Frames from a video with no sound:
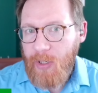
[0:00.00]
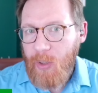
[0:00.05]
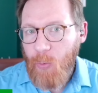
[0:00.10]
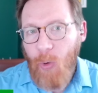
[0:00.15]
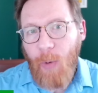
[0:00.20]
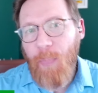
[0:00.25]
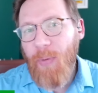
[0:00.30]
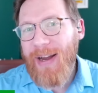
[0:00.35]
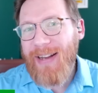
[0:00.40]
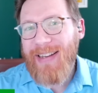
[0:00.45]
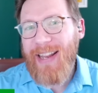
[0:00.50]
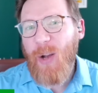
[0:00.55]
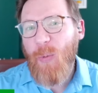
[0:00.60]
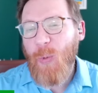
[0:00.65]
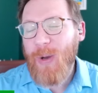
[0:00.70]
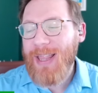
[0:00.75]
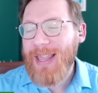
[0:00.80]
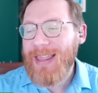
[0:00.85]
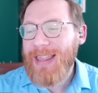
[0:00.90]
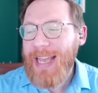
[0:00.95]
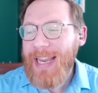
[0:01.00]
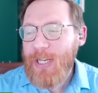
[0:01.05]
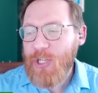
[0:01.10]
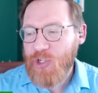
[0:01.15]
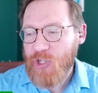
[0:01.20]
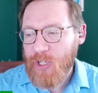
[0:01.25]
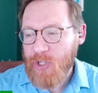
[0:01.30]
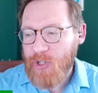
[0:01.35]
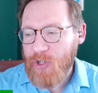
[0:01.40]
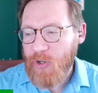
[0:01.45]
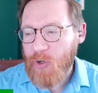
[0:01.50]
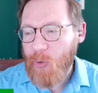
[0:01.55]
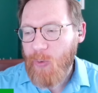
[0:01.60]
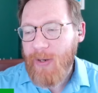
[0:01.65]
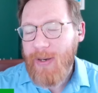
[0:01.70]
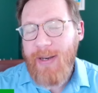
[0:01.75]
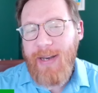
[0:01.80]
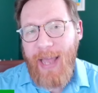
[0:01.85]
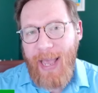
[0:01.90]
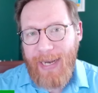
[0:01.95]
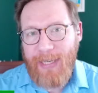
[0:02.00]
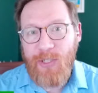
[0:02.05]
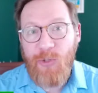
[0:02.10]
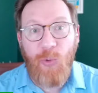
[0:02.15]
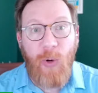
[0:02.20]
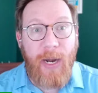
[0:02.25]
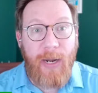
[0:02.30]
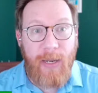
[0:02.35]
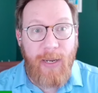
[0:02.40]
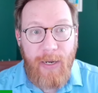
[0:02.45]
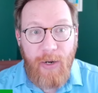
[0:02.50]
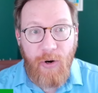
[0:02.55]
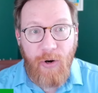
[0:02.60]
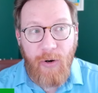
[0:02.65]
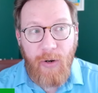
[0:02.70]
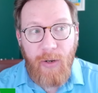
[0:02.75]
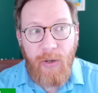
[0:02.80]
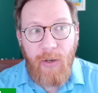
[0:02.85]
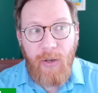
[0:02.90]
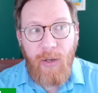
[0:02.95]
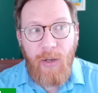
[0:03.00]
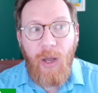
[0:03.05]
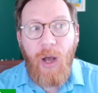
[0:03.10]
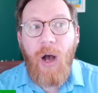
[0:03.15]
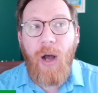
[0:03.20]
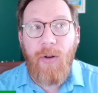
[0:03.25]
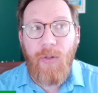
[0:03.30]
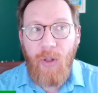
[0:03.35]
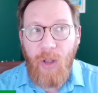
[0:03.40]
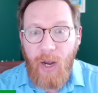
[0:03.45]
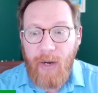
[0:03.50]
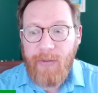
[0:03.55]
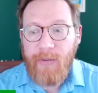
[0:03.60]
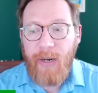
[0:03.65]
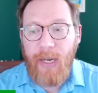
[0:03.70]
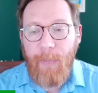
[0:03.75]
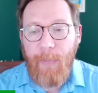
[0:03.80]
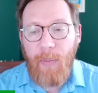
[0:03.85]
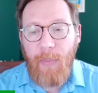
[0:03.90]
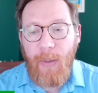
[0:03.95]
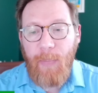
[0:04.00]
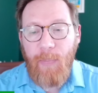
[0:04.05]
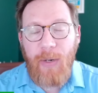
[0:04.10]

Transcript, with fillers: We'll break down what they should do next right here on Locked On MLB